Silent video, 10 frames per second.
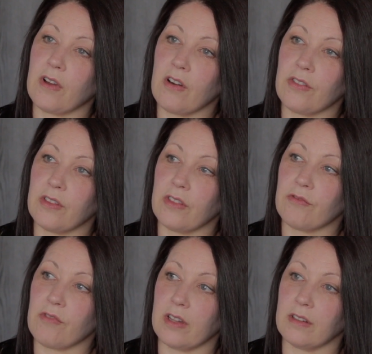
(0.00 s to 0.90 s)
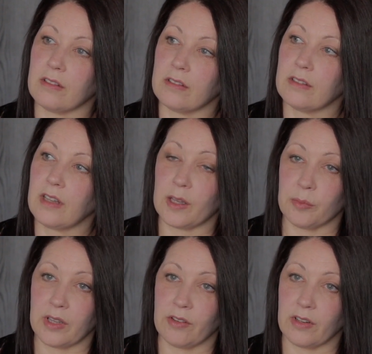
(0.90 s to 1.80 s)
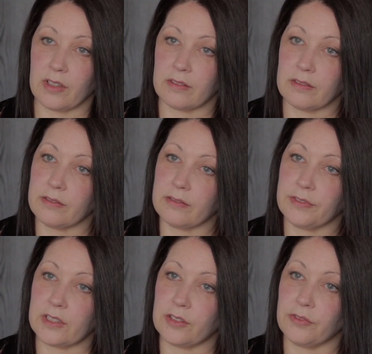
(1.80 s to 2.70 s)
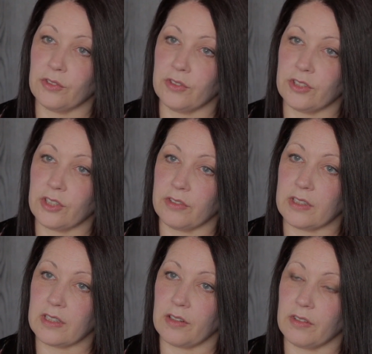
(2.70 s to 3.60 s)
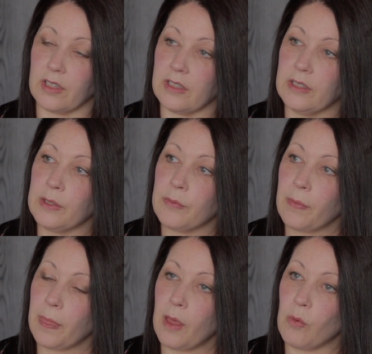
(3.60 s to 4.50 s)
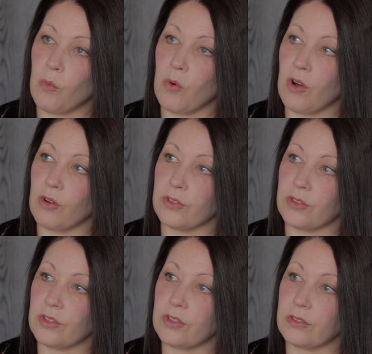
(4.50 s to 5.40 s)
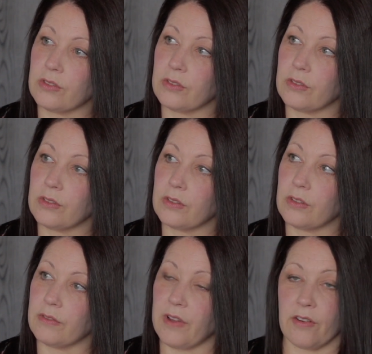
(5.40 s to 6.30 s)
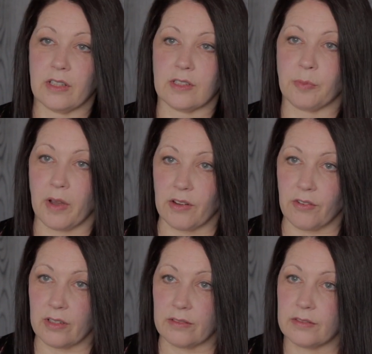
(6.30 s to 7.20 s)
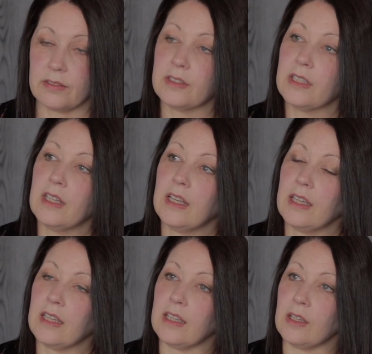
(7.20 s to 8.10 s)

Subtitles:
father that run Hyperion Fitted Furniture in Surrey was very inspiring. He